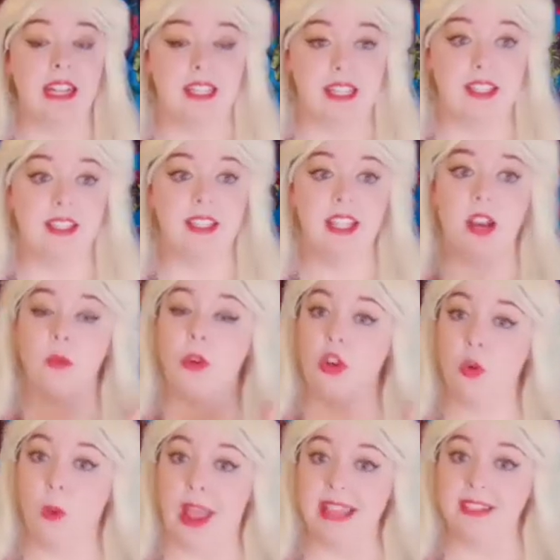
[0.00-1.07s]
did see a
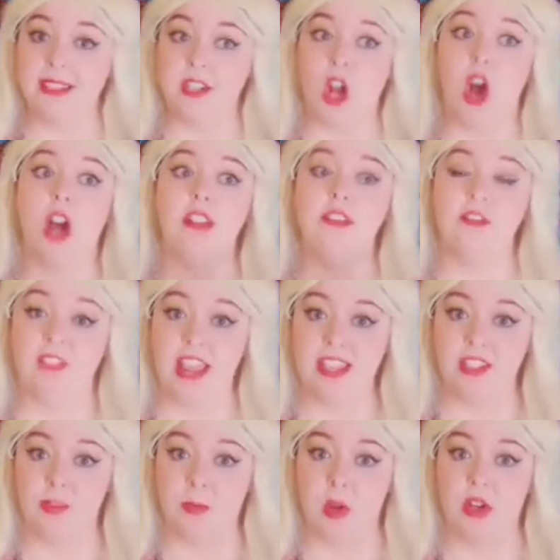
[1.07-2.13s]
request on
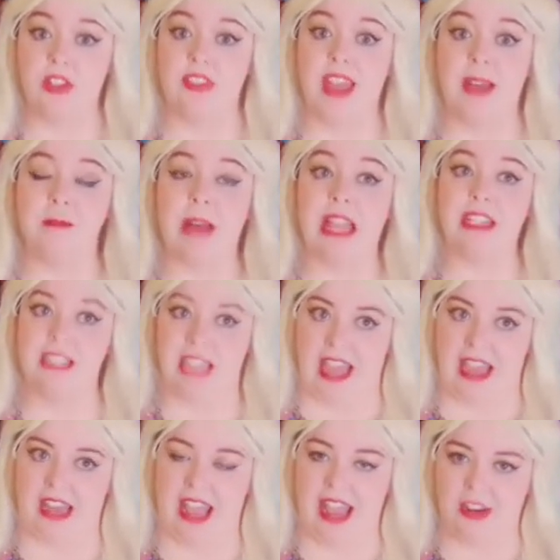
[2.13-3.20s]
Facebook that my
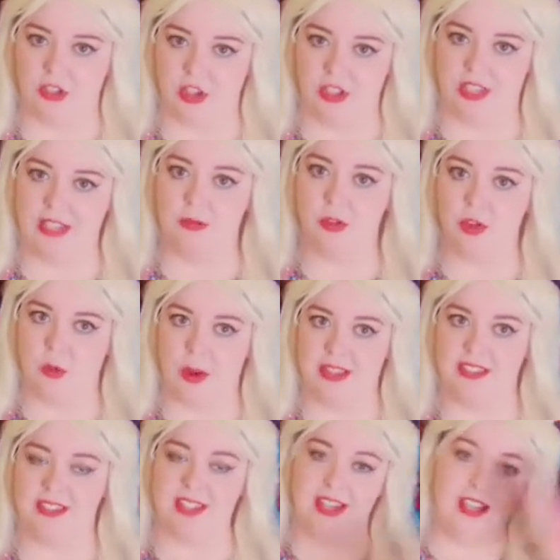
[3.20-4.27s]
dad actually
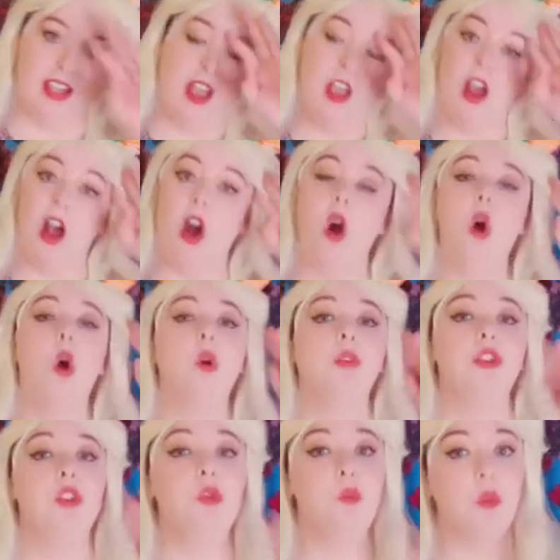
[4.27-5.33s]
requested A Whole
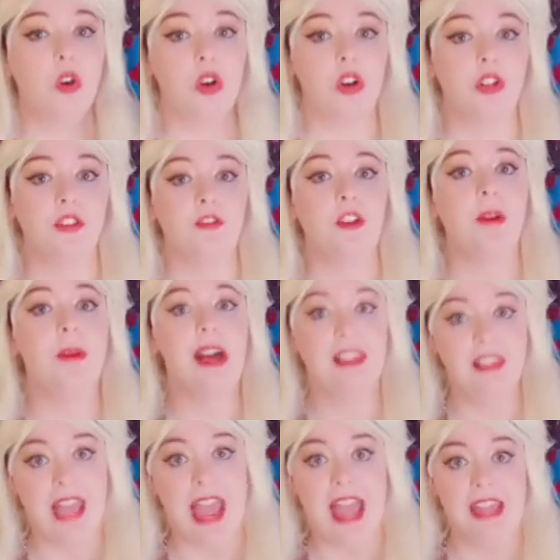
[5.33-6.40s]
New World from
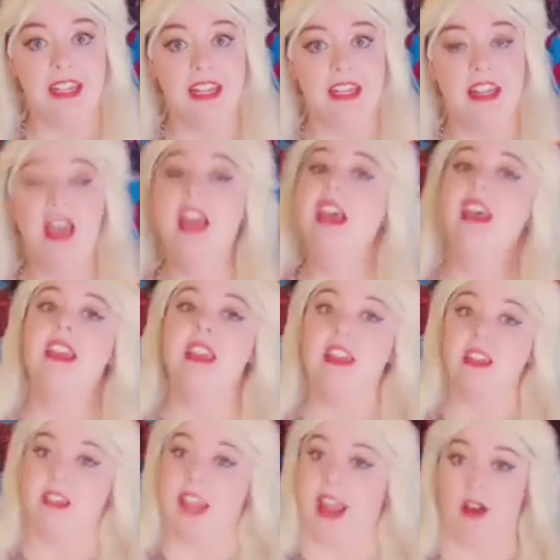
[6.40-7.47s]
Aladdin.
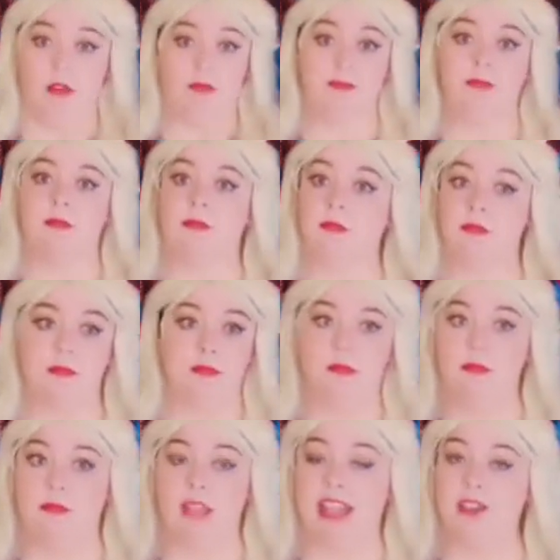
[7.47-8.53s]
Now,
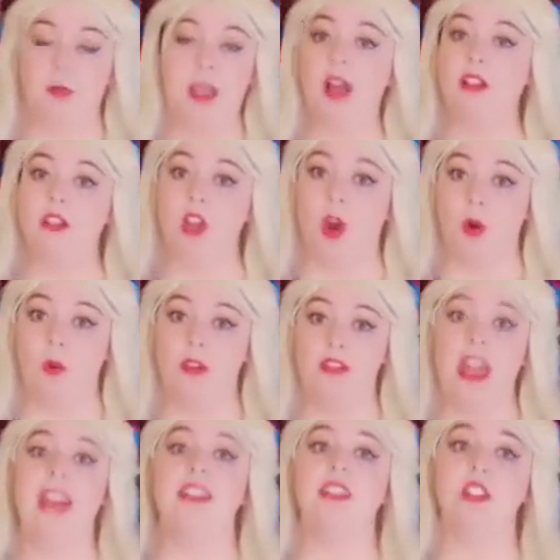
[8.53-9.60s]
as we all know,
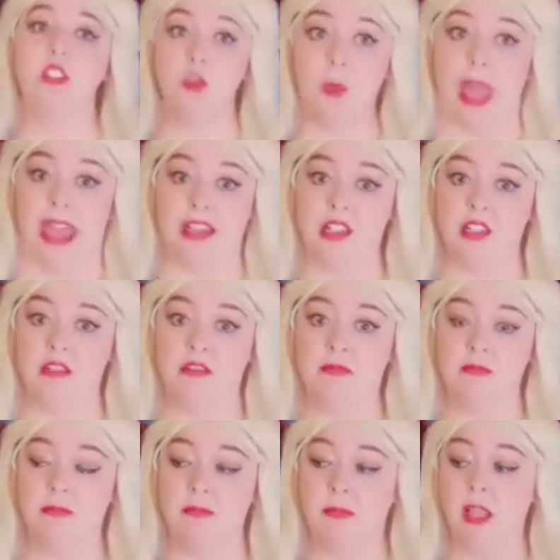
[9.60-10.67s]
that is a duet.
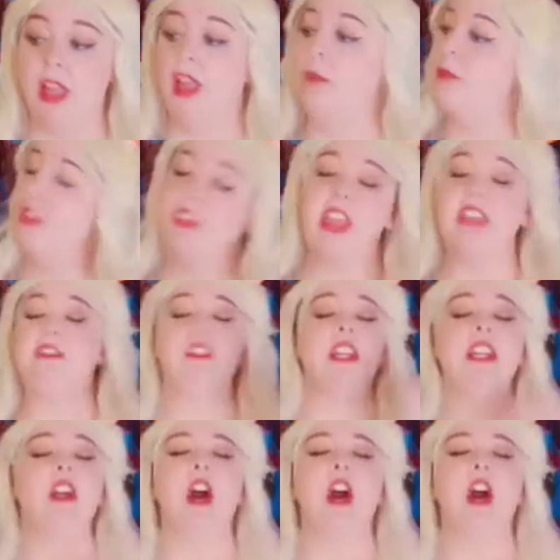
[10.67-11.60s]
But thankfully,